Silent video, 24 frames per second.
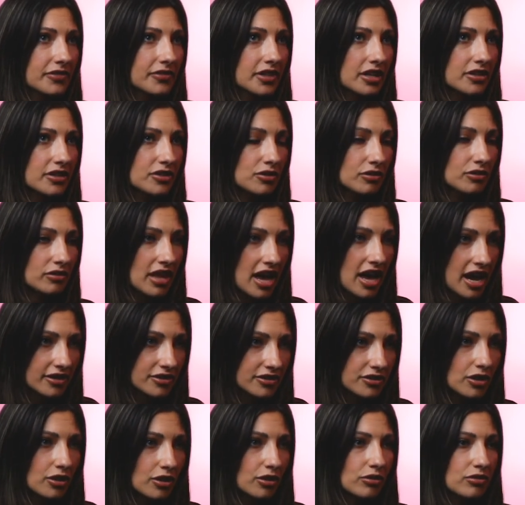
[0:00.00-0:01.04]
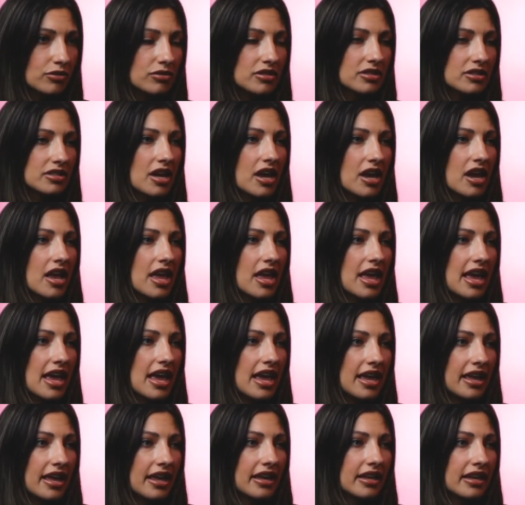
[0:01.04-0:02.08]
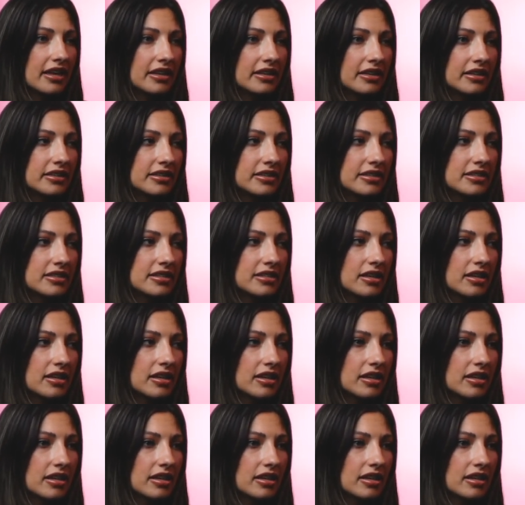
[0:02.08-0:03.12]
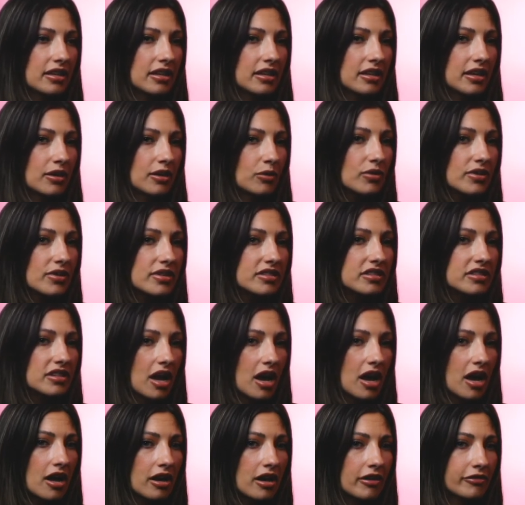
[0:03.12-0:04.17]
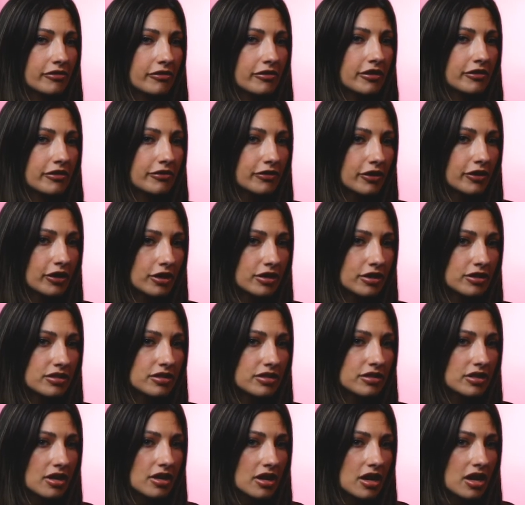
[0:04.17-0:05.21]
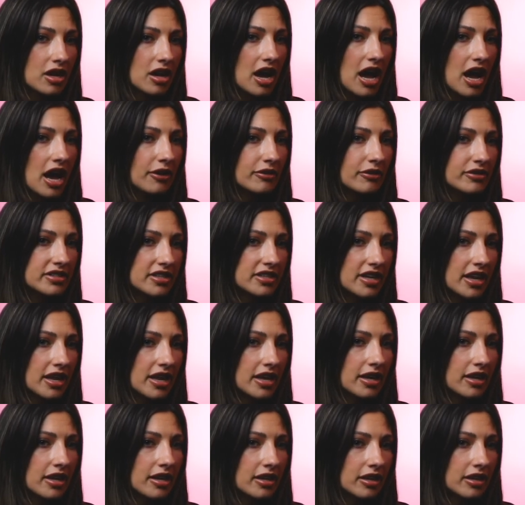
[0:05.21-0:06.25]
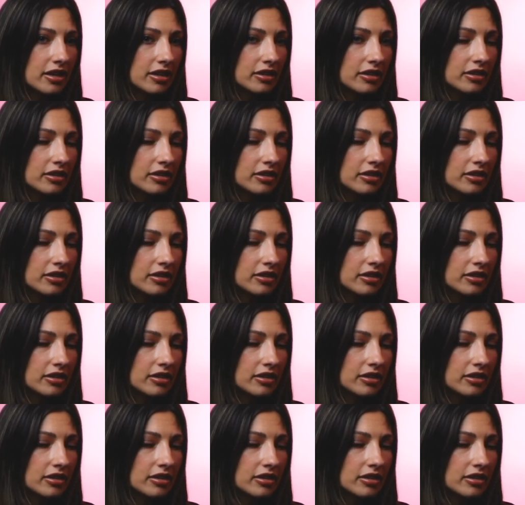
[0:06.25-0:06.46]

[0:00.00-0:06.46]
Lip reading: lactose, and it was tough. The first, I would say,